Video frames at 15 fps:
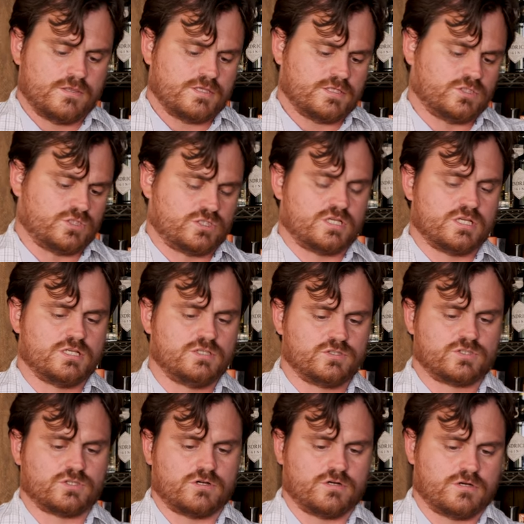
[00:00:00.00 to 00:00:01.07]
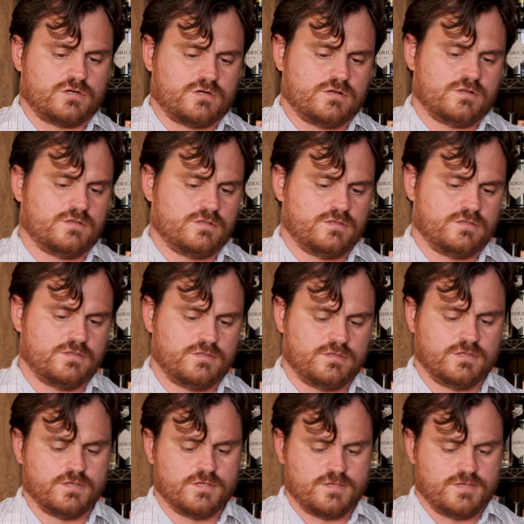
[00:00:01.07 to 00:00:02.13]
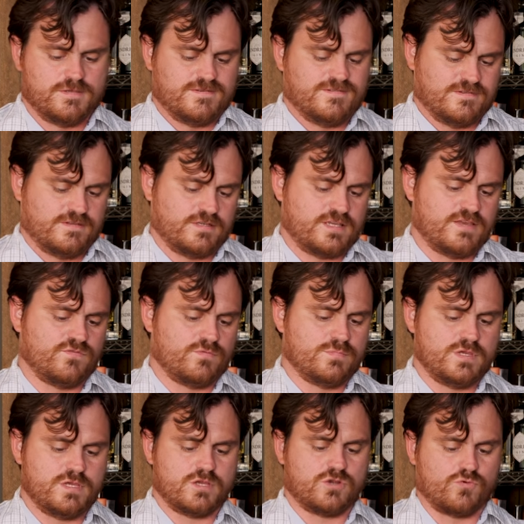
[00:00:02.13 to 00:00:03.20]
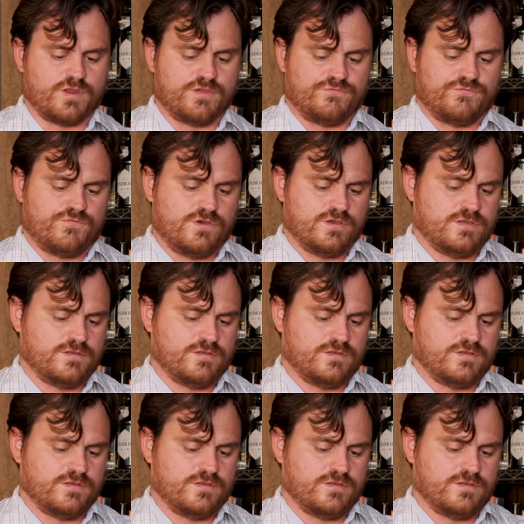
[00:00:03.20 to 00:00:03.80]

These tins are giving me grief.